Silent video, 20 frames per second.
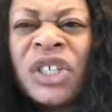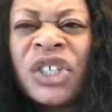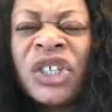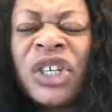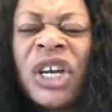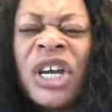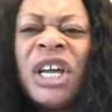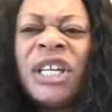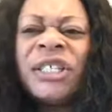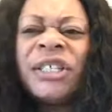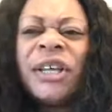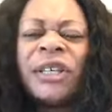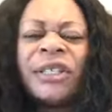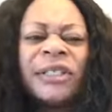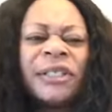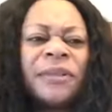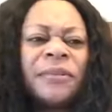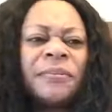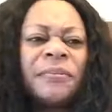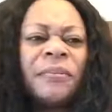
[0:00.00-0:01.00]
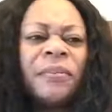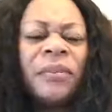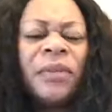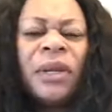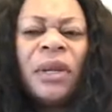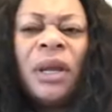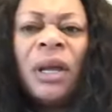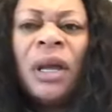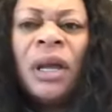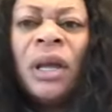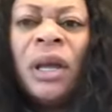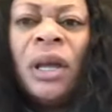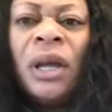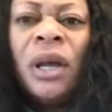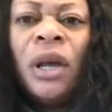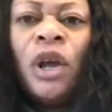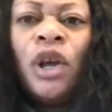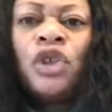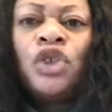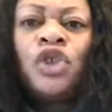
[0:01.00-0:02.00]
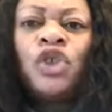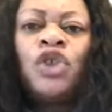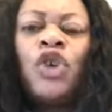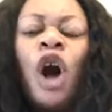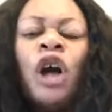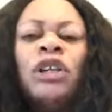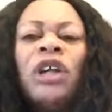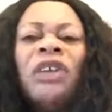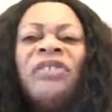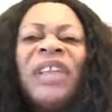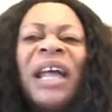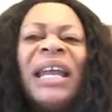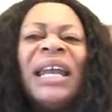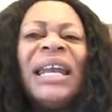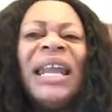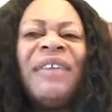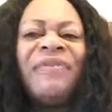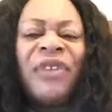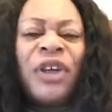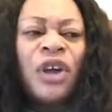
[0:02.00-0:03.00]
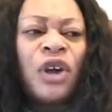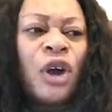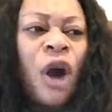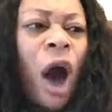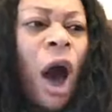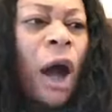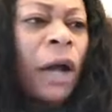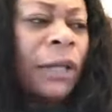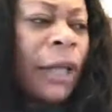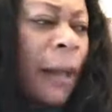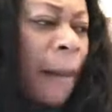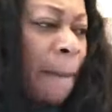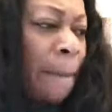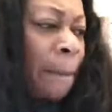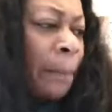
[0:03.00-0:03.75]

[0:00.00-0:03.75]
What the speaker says: Jesus. Son of the living God.